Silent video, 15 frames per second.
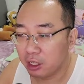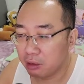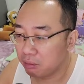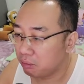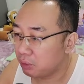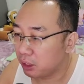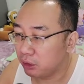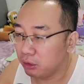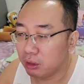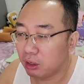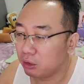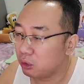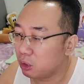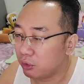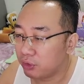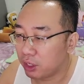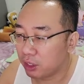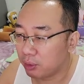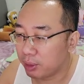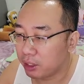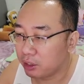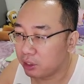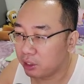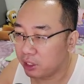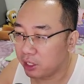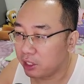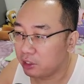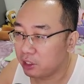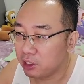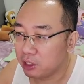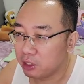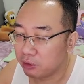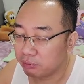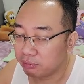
but not 12 gigabyte 3080s.